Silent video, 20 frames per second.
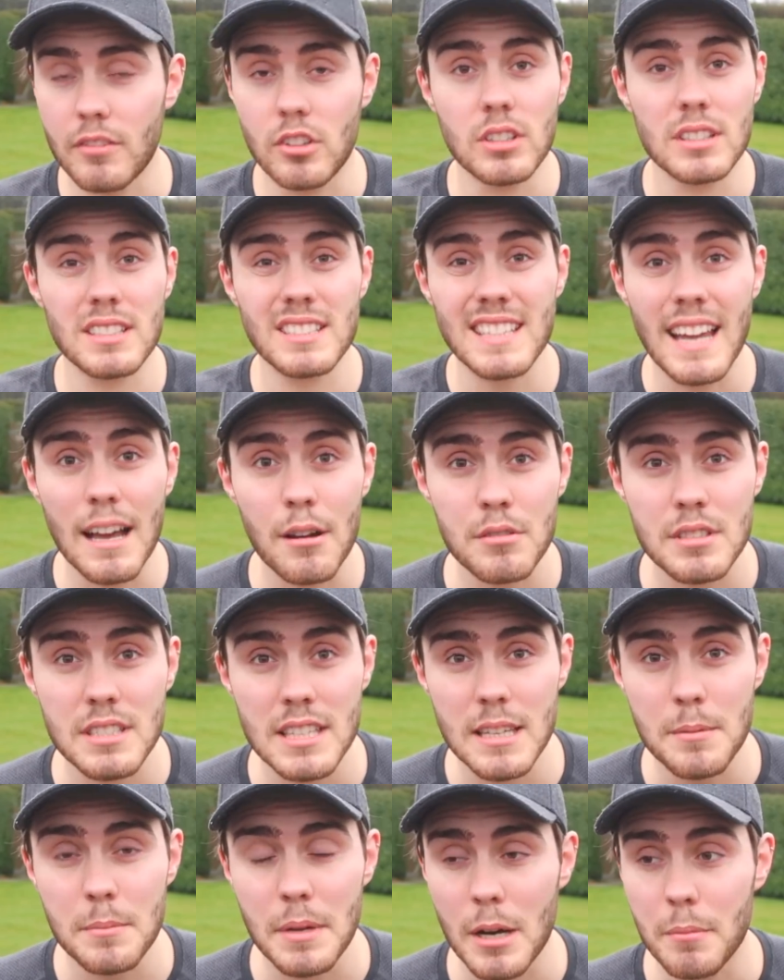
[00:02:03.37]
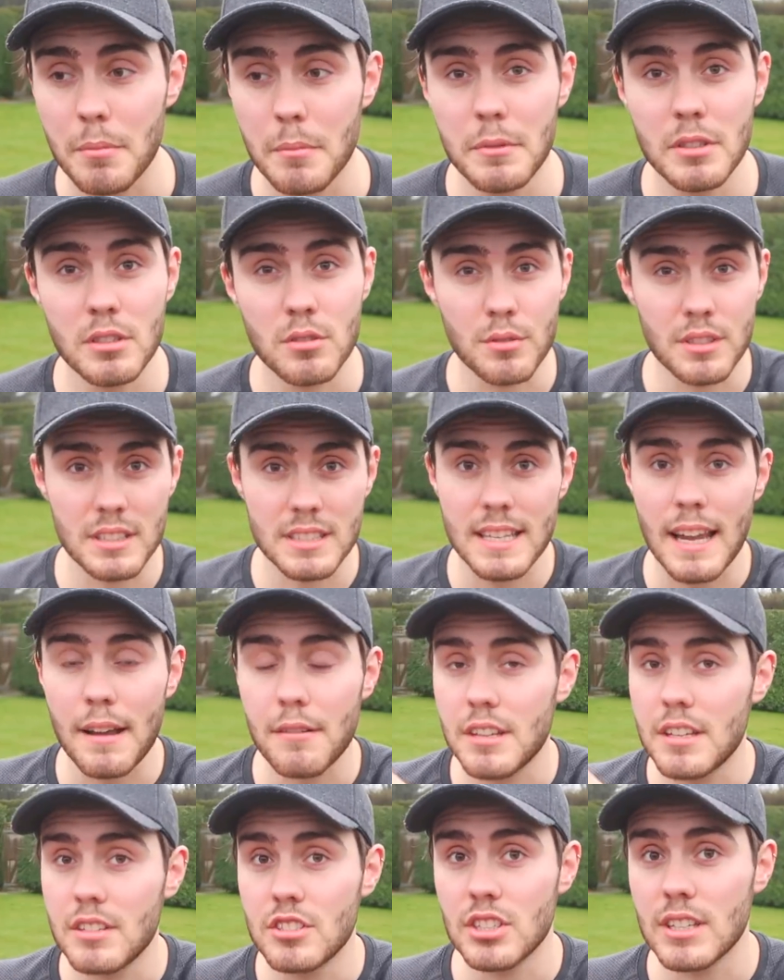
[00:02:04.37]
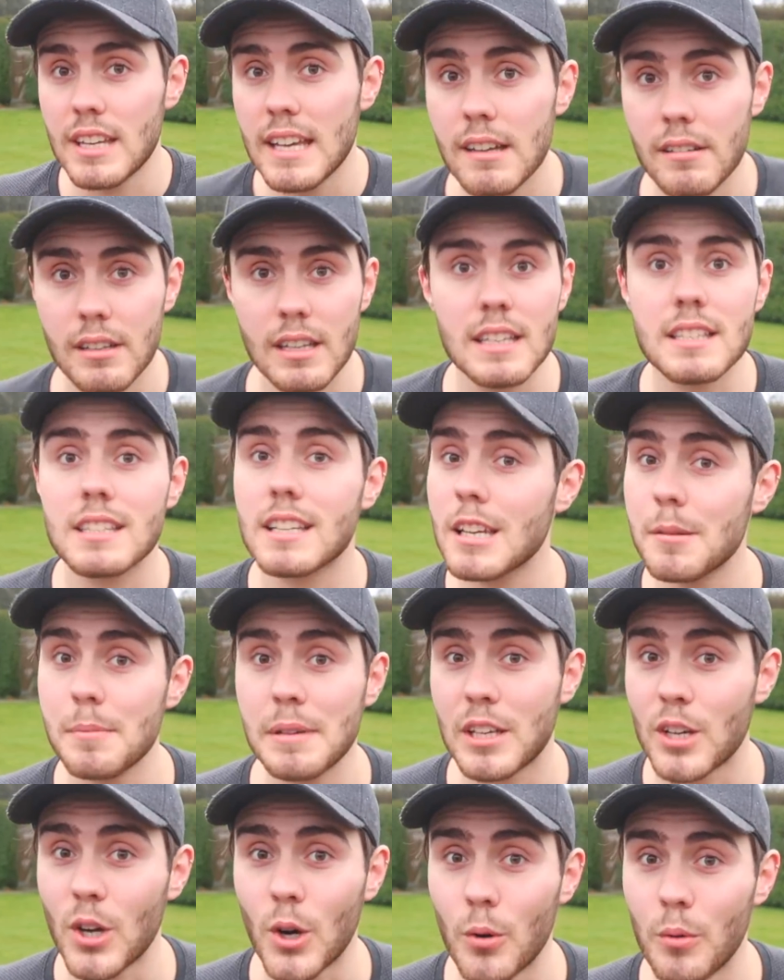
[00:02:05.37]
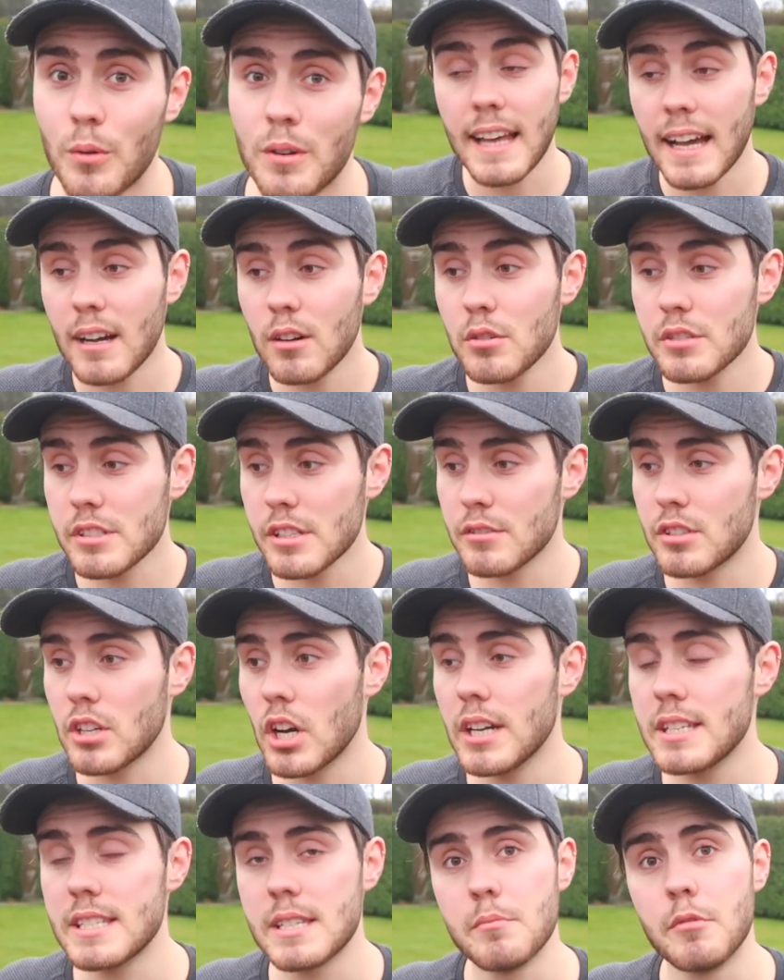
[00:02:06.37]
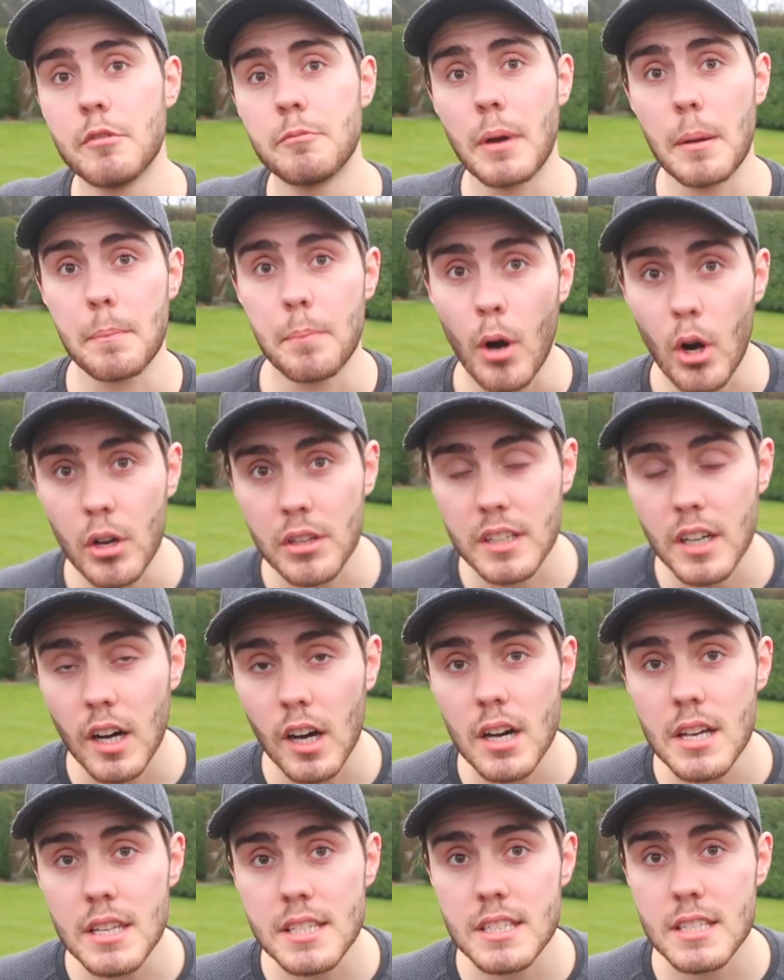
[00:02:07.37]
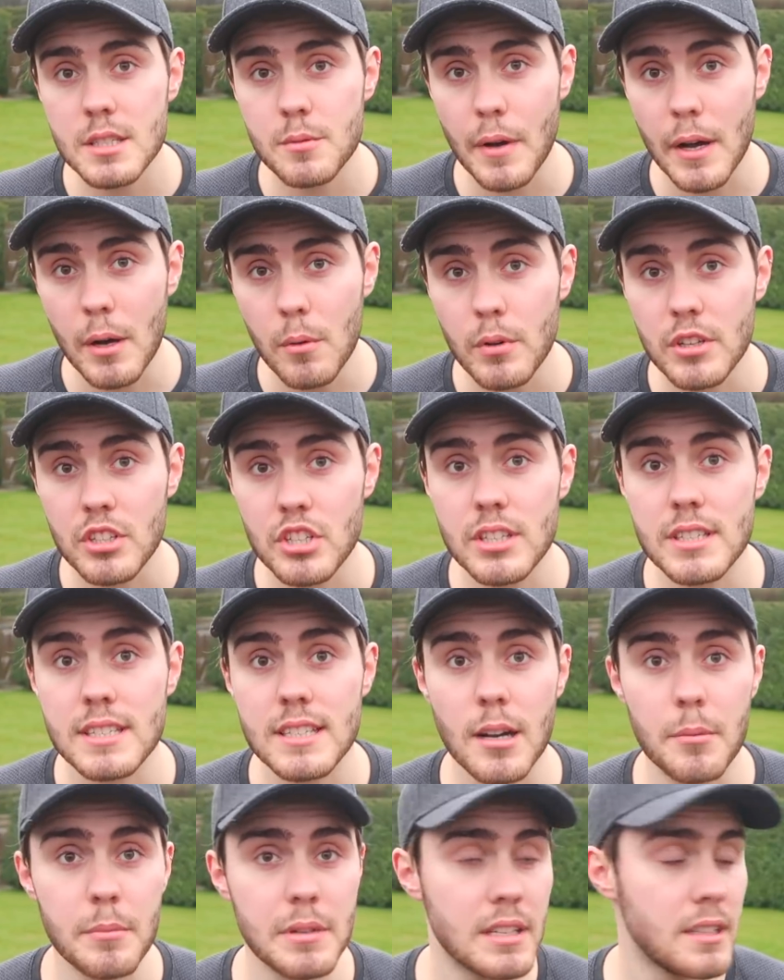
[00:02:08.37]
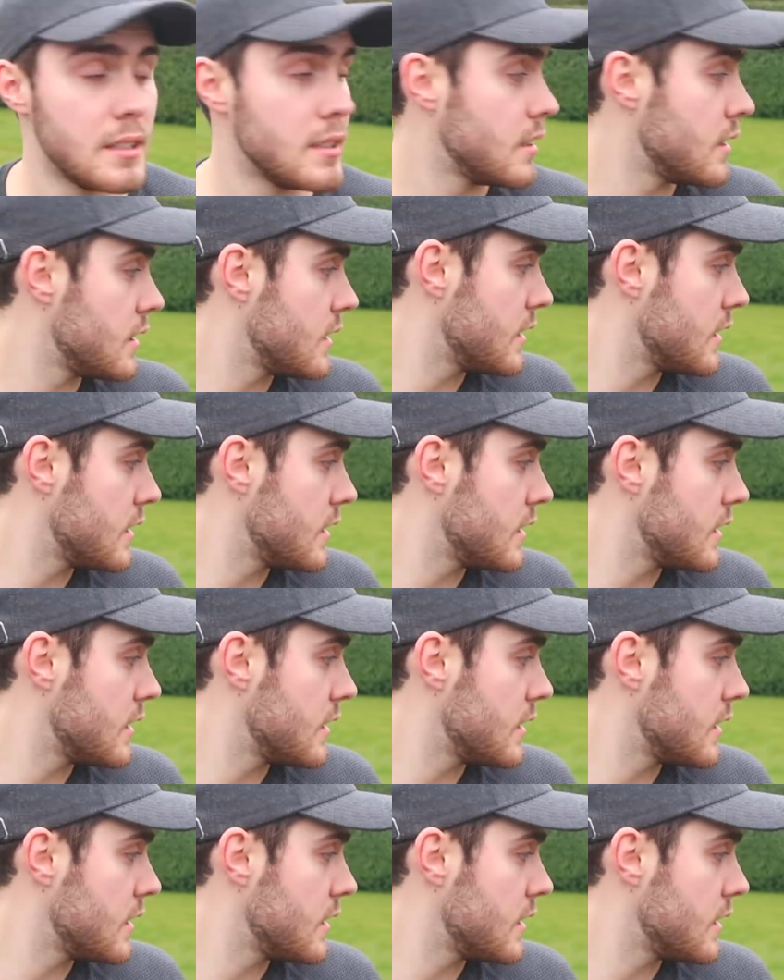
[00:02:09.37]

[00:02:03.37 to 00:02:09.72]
I've got a sound team helping me do the sound engineering. It's going to be cool. That also ties in with my podcast as well, which is coming...